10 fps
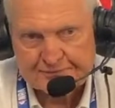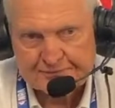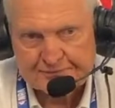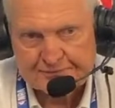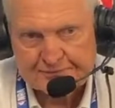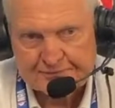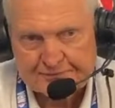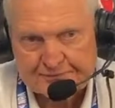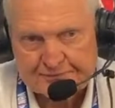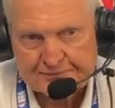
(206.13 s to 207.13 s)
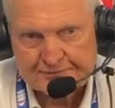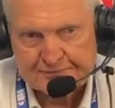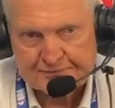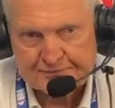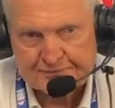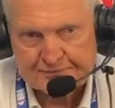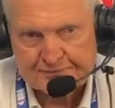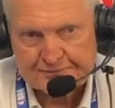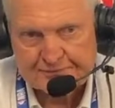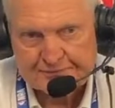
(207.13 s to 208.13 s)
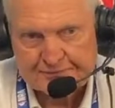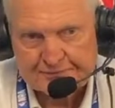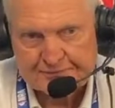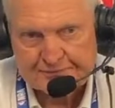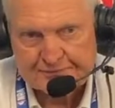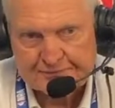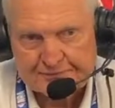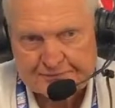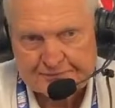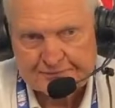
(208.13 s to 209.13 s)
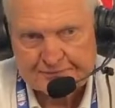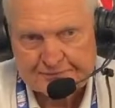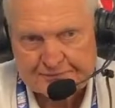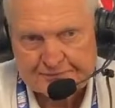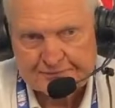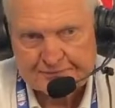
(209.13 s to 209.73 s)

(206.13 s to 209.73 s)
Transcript: [no speech]